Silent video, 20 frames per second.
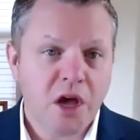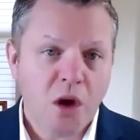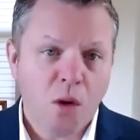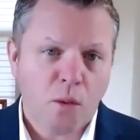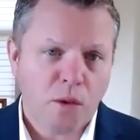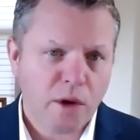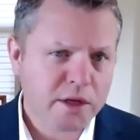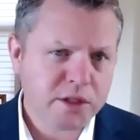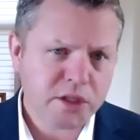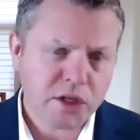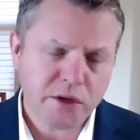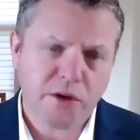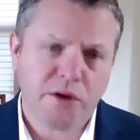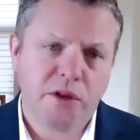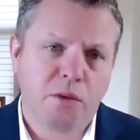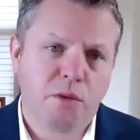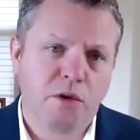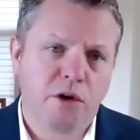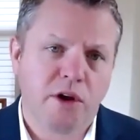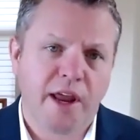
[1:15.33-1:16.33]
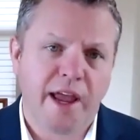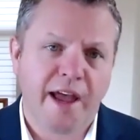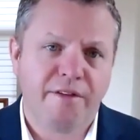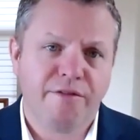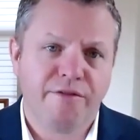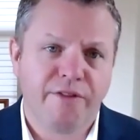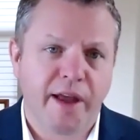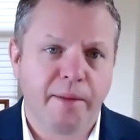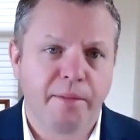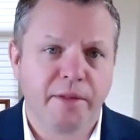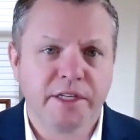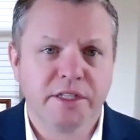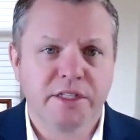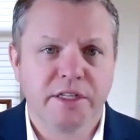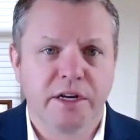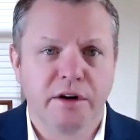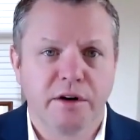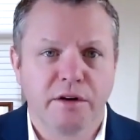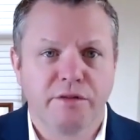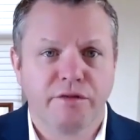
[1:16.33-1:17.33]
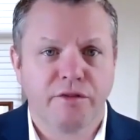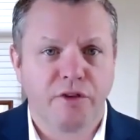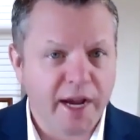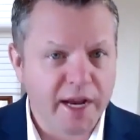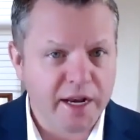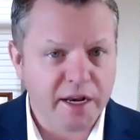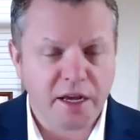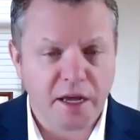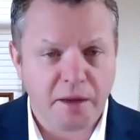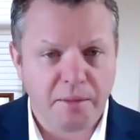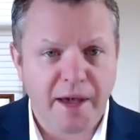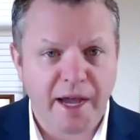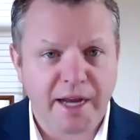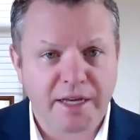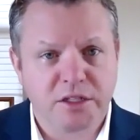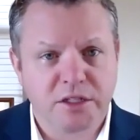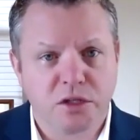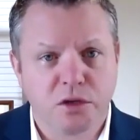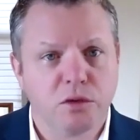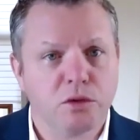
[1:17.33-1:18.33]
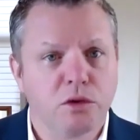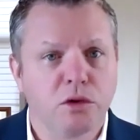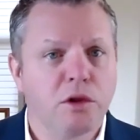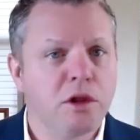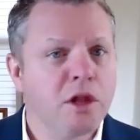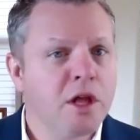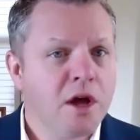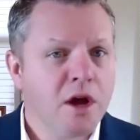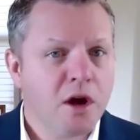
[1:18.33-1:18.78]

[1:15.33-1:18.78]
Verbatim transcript: We also know that we're going to have families that are afraid to come back to school,